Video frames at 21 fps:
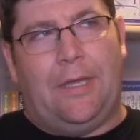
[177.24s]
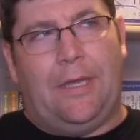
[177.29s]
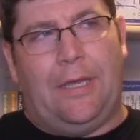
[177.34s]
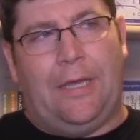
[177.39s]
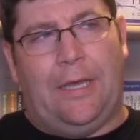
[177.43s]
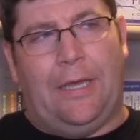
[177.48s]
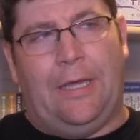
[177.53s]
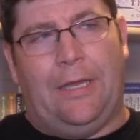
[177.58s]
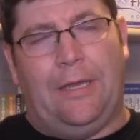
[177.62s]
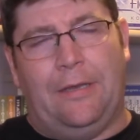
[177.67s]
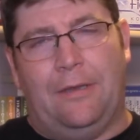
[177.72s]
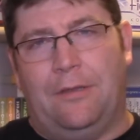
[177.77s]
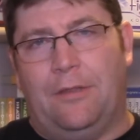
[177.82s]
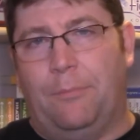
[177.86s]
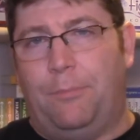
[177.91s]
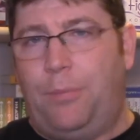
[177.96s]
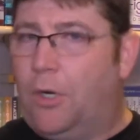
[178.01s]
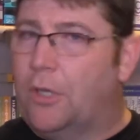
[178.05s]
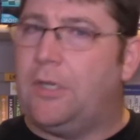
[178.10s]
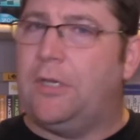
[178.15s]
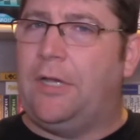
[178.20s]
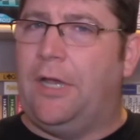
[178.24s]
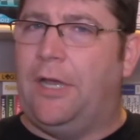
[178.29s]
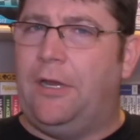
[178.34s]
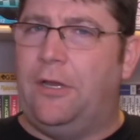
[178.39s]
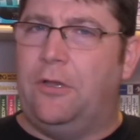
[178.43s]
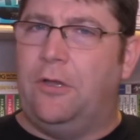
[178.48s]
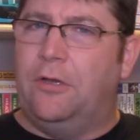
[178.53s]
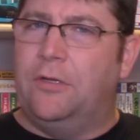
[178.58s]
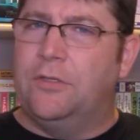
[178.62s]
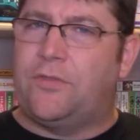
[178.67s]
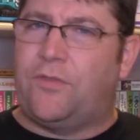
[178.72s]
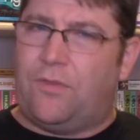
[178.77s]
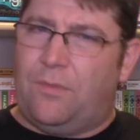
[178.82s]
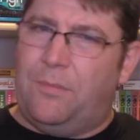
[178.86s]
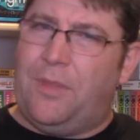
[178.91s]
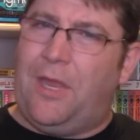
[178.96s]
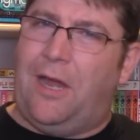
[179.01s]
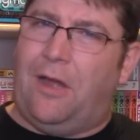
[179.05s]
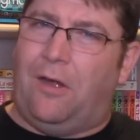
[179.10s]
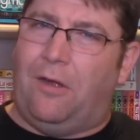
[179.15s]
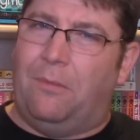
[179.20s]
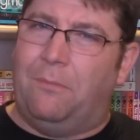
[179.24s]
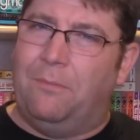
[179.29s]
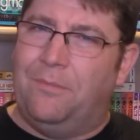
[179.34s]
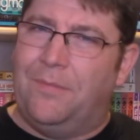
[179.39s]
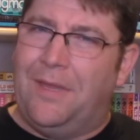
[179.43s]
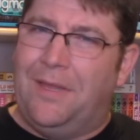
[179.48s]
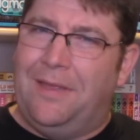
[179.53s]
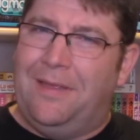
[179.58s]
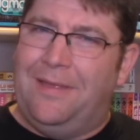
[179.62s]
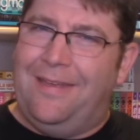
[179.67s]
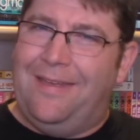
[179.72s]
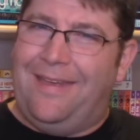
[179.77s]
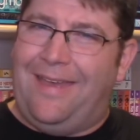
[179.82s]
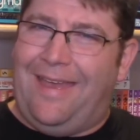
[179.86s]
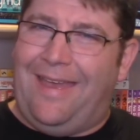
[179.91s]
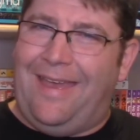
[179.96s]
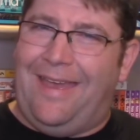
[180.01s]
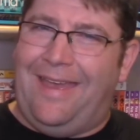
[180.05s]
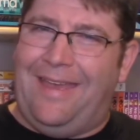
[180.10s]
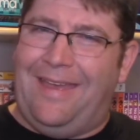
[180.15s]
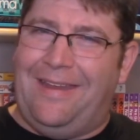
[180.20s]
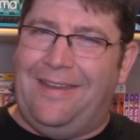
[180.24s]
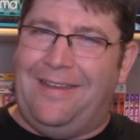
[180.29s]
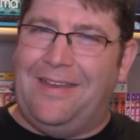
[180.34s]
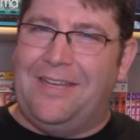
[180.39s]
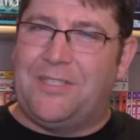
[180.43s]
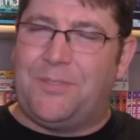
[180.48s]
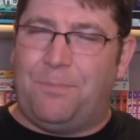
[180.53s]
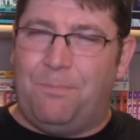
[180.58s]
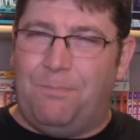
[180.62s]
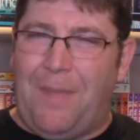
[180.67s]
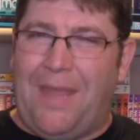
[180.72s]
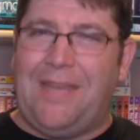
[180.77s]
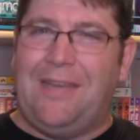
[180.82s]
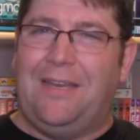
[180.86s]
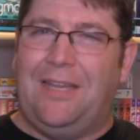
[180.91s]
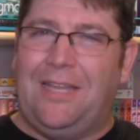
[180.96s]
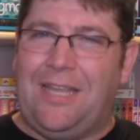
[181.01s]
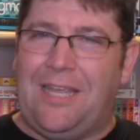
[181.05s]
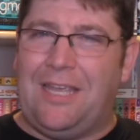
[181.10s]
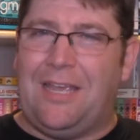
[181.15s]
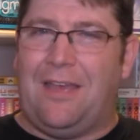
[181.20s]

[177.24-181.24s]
and the book kind of goes from there. And it's mainly